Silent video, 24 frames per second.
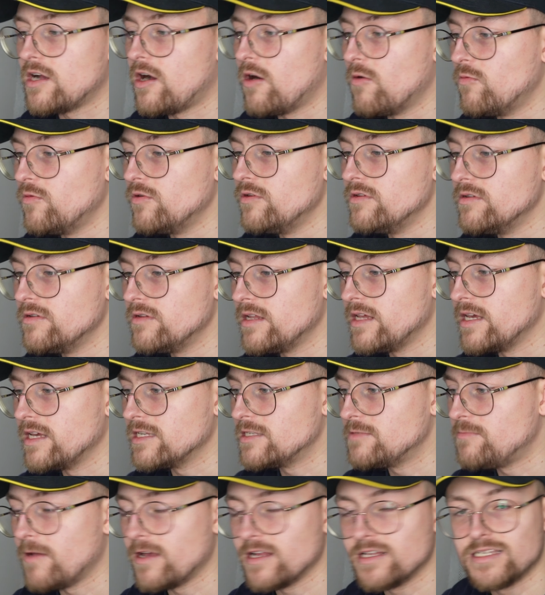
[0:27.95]
I wouldn't
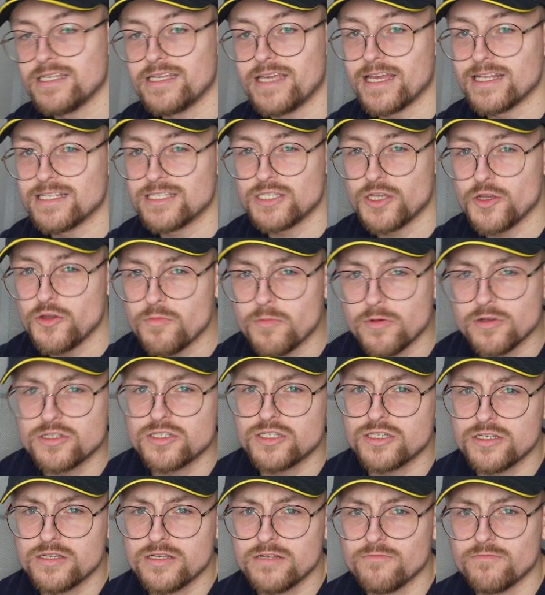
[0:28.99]
expect to get too
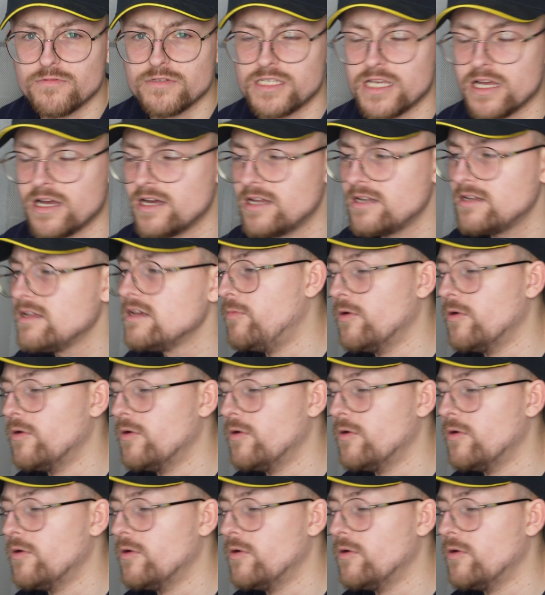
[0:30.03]
much return,